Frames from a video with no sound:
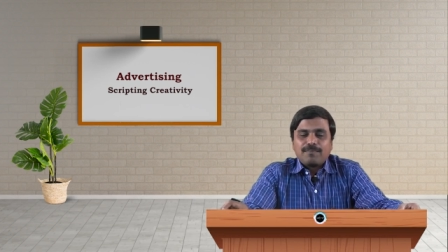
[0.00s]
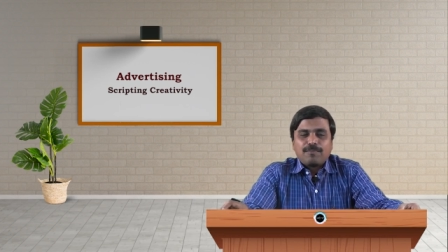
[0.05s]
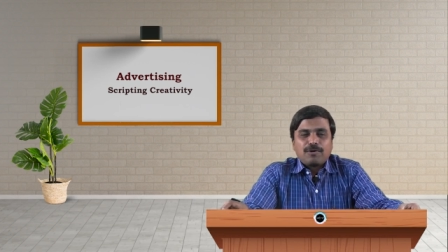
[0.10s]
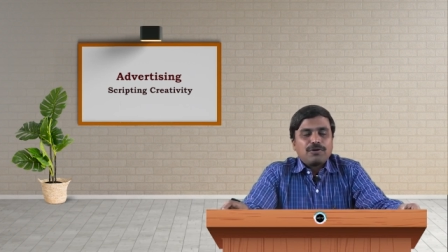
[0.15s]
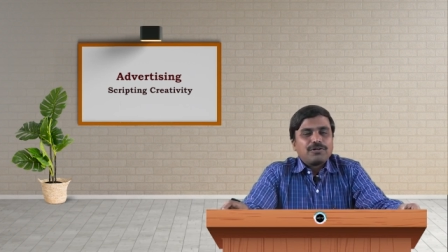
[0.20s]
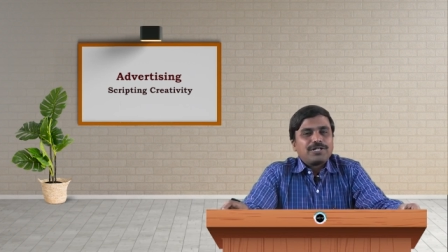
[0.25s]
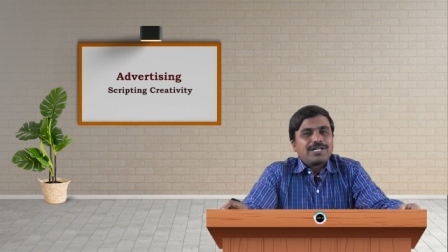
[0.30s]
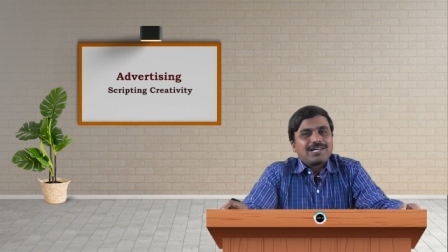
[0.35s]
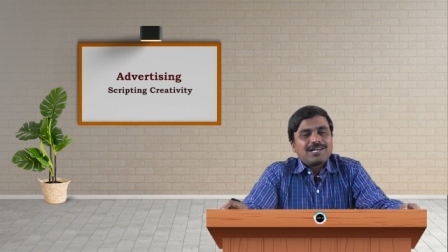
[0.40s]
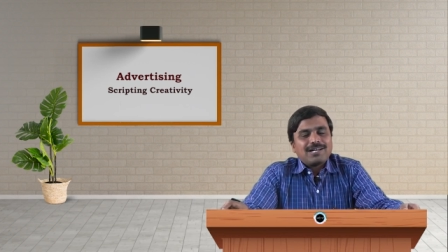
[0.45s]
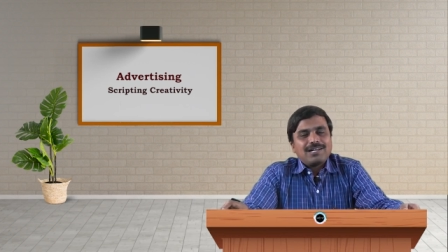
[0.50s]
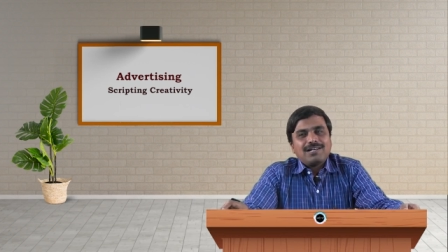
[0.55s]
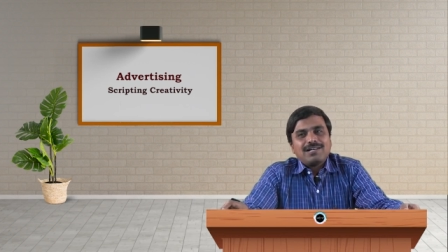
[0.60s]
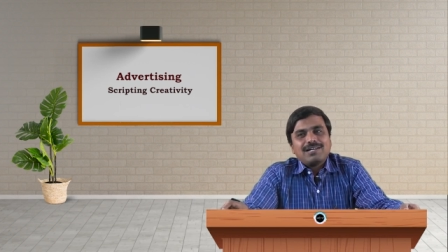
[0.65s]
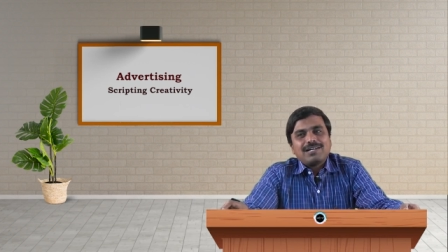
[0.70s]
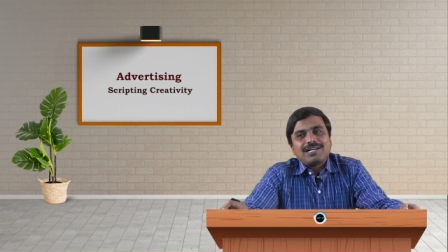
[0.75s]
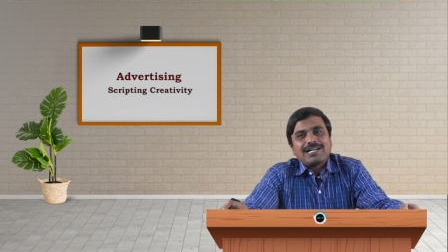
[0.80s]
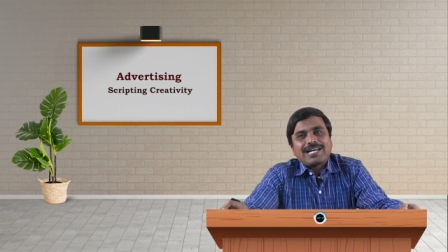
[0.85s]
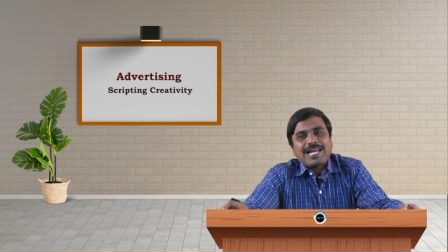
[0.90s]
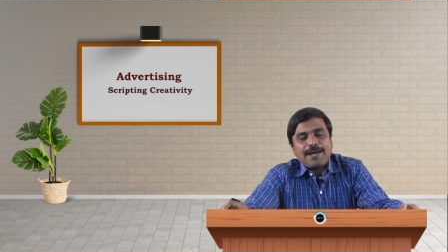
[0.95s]

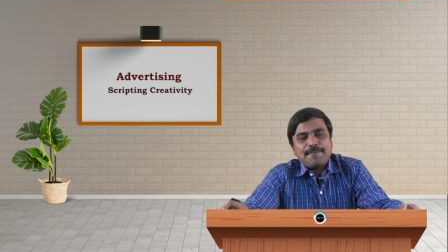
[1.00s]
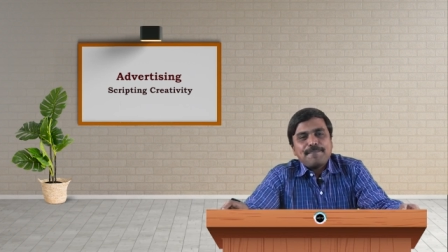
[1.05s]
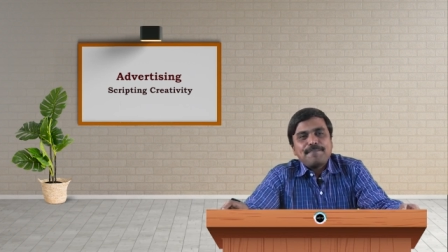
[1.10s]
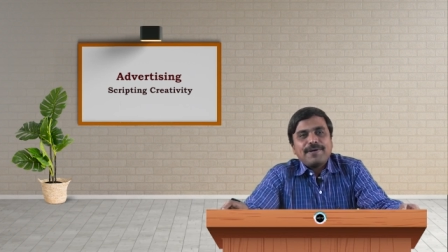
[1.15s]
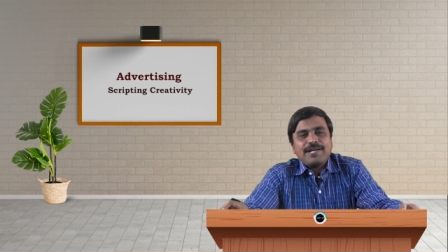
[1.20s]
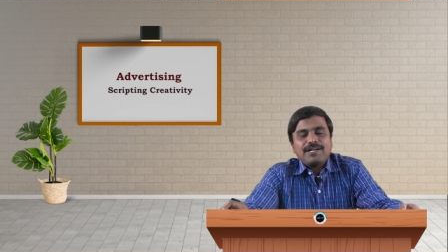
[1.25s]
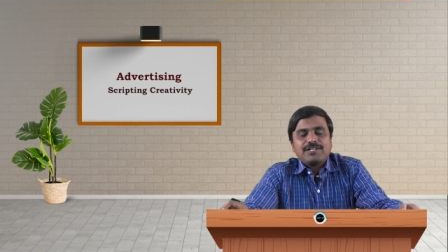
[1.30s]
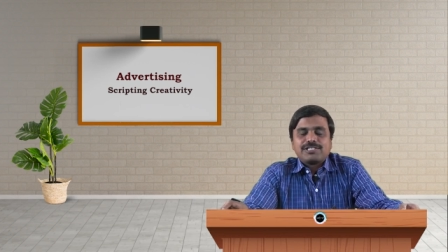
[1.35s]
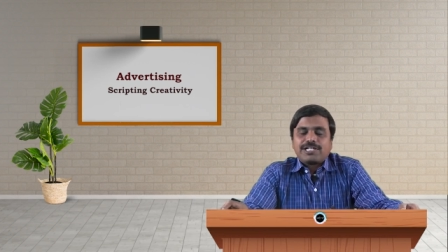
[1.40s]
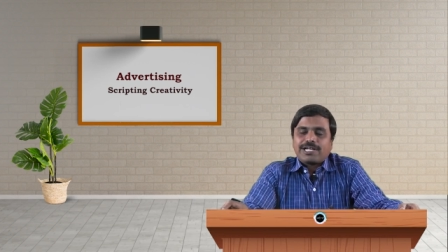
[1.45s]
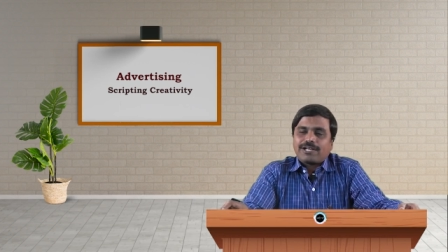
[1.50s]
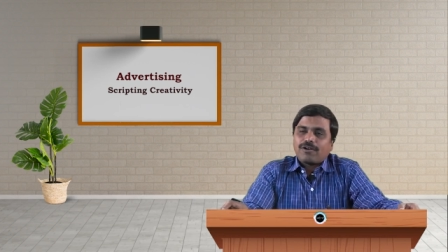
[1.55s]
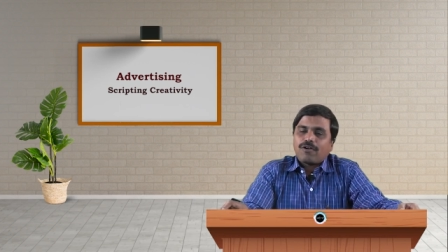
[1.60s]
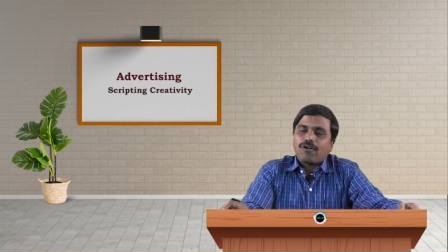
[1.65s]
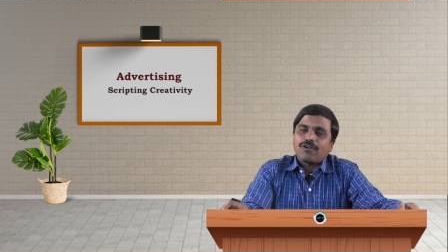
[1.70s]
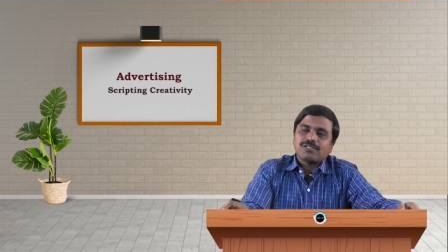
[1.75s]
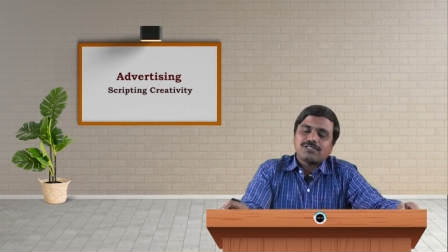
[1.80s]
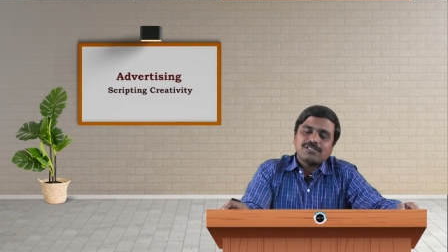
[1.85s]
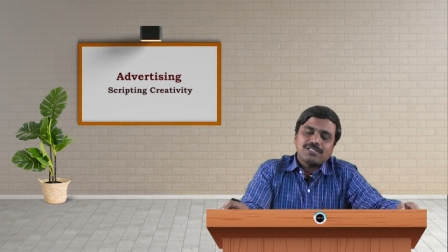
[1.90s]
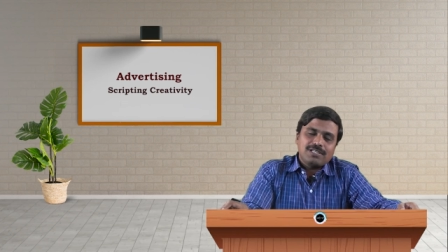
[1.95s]
political campaigns
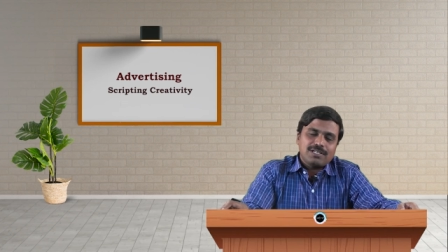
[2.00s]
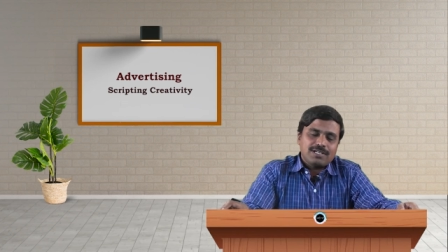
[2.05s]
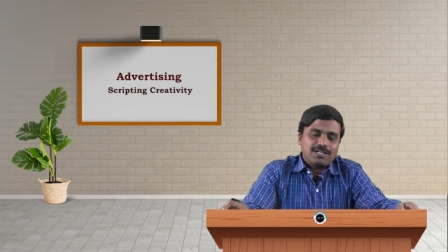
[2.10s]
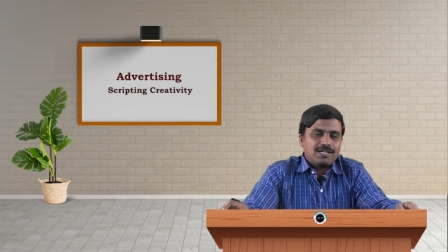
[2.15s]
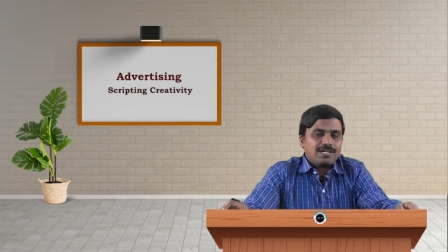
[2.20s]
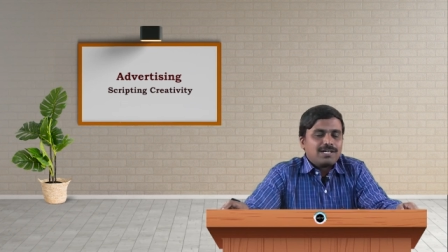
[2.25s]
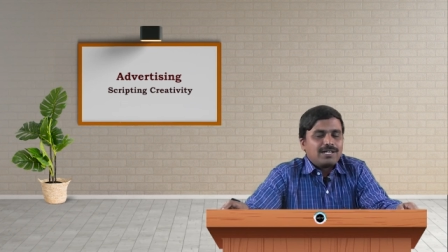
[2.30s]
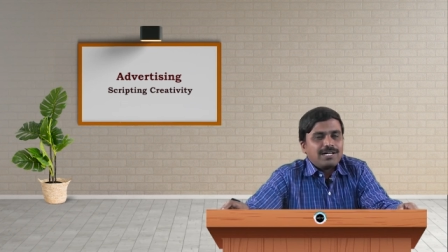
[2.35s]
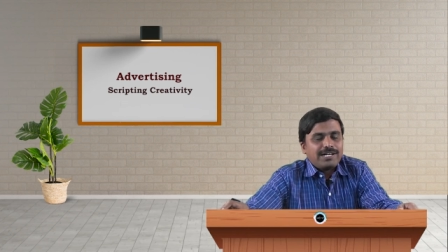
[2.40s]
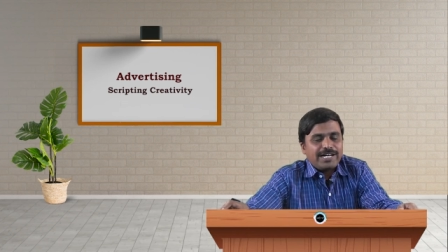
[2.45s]
across the